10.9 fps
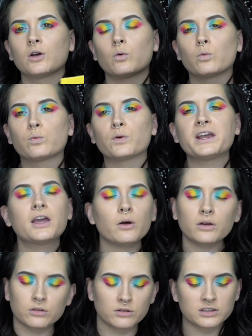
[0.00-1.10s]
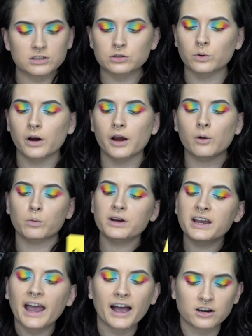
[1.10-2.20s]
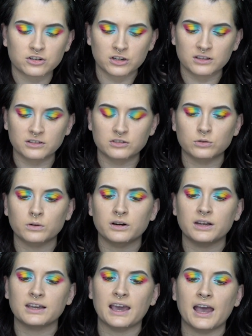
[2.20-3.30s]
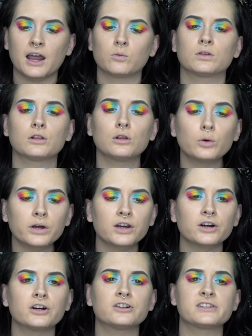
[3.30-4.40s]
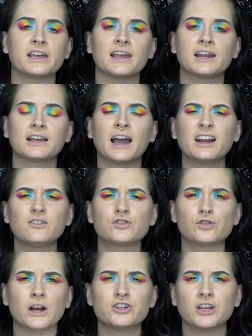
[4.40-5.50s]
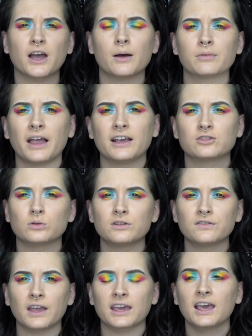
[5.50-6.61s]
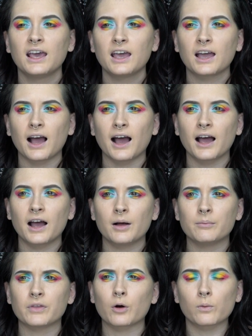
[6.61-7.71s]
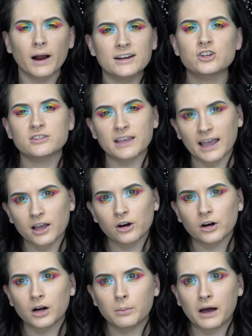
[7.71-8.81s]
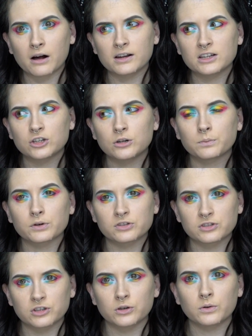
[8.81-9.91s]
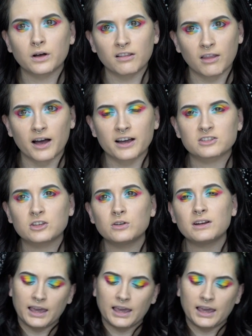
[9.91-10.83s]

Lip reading: re-going through the story, rehashing the story again with lawyers and kind of dredging up like sort of like a righteous anger about it to pursue a lawsuit.